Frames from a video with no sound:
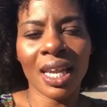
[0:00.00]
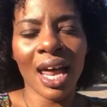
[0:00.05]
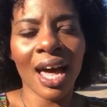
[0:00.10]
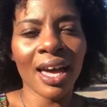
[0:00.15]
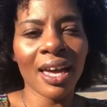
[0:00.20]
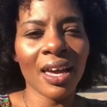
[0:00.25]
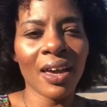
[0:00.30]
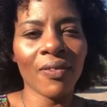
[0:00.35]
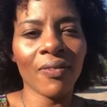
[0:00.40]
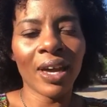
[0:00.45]
that
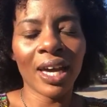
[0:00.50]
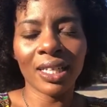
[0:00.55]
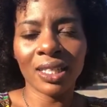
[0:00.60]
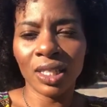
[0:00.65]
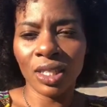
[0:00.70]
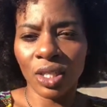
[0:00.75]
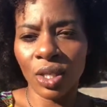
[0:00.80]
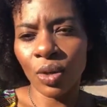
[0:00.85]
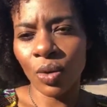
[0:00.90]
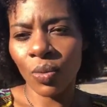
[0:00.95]
I have
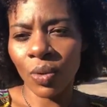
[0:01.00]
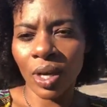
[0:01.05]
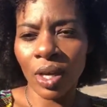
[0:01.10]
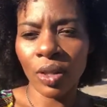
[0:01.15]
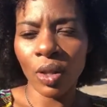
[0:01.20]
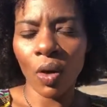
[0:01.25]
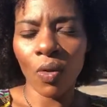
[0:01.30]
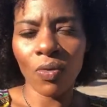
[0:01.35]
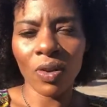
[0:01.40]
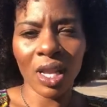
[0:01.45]
had to deal
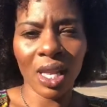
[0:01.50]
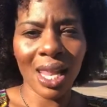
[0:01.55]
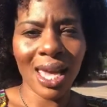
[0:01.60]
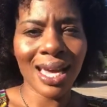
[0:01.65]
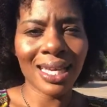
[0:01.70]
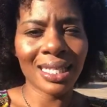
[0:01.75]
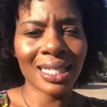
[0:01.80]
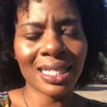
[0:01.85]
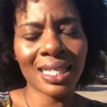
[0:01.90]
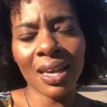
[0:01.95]
with over the
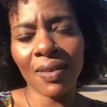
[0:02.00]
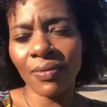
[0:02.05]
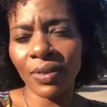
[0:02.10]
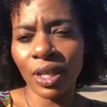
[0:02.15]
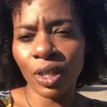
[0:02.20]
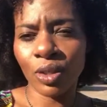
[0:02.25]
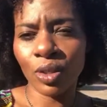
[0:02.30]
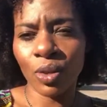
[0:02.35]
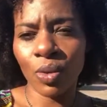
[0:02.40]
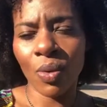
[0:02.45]
last
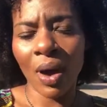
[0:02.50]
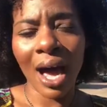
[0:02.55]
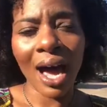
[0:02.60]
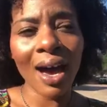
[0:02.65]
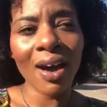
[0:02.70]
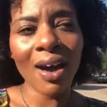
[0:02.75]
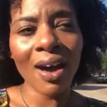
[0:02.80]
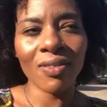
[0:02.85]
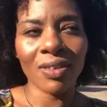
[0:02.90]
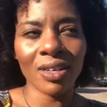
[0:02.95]
72
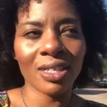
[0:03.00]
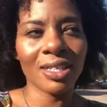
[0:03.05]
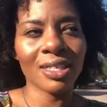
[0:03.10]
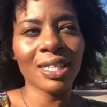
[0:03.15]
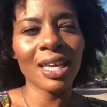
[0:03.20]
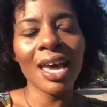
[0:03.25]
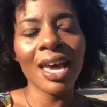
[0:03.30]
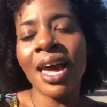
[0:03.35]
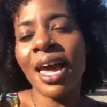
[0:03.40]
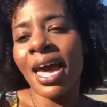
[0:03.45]

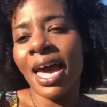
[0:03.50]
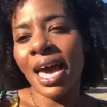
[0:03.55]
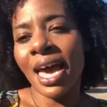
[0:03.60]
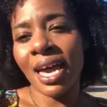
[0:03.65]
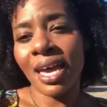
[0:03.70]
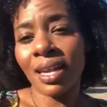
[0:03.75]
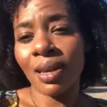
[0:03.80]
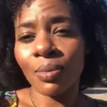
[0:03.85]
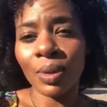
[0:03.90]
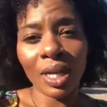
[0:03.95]
hours.
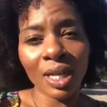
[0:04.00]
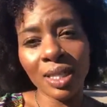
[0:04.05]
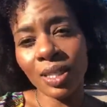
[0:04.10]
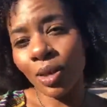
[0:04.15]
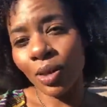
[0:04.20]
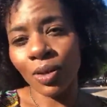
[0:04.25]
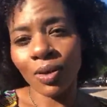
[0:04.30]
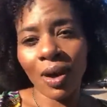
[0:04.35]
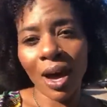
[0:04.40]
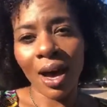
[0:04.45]
And I'm going to
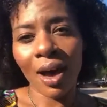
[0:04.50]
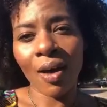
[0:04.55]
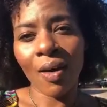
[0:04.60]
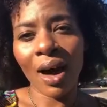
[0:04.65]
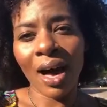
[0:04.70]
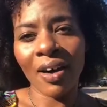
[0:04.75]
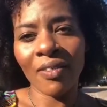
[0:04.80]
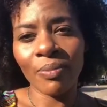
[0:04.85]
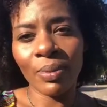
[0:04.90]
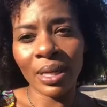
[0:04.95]
tell you how
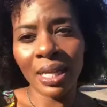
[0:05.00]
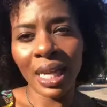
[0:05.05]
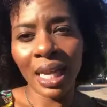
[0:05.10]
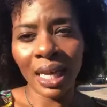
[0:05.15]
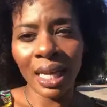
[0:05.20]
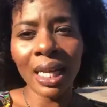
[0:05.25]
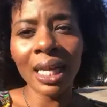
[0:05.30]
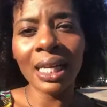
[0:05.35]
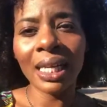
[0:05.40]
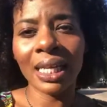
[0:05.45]
I've been
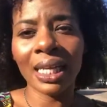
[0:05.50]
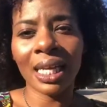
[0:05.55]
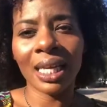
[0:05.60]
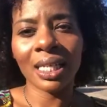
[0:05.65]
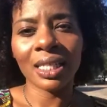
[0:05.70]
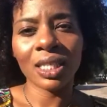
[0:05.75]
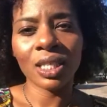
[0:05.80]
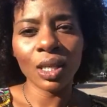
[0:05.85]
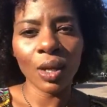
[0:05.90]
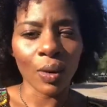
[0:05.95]
handling
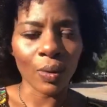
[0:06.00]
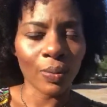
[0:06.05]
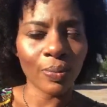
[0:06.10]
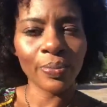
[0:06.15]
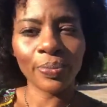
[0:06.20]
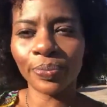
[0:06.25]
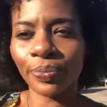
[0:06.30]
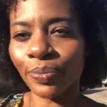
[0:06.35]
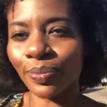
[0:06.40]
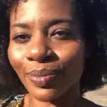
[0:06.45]
it. So,
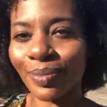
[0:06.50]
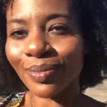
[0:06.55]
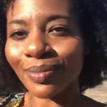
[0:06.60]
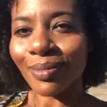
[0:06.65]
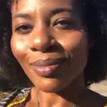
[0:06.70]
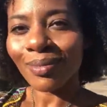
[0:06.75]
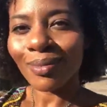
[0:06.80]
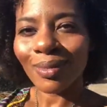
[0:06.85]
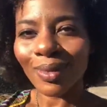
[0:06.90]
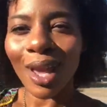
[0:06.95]

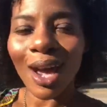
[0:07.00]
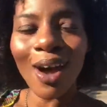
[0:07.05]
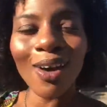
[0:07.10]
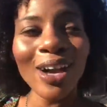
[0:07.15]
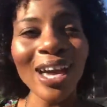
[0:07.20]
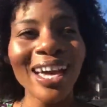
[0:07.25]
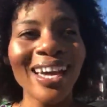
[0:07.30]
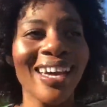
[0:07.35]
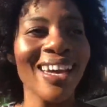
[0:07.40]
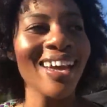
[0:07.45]

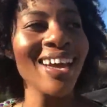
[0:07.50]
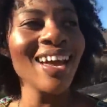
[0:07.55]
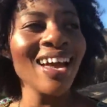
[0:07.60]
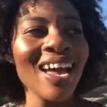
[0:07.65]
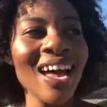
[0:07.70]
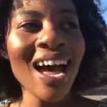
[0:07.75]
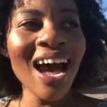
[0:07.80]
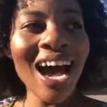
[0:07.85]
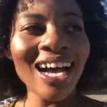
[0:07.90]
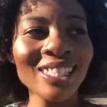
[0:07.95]
Okay,
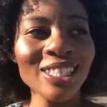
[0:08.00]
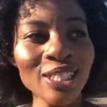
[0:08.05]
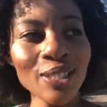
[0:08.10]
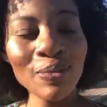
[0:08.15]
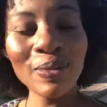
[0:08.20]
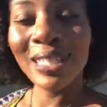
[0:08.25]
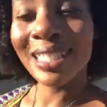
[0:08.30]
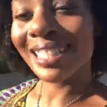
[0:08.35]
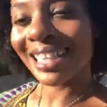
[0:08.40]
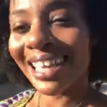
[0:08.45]
I just
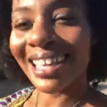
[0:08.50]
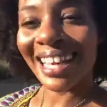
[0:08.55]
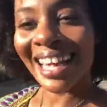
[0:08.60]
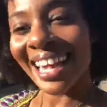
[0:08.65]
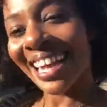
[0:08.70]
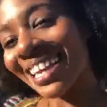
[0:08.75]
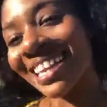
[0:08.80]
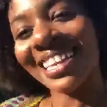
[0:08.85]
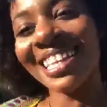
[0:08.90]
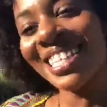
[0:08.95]
want to say that
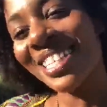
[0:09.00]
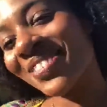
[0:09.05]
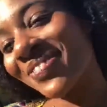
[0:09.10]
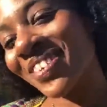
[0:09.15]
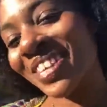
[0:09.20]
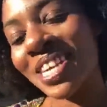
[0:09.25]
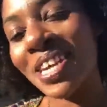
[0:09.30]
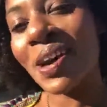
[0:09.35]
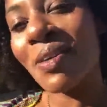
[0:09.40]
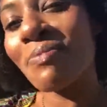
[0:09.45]
in this
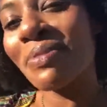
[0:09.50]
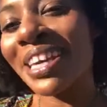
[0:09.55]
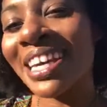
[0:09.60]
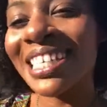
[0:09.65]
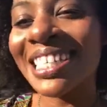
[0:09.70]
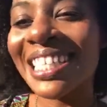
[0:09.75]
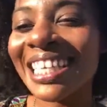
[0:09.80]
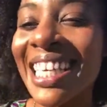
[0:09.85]
video because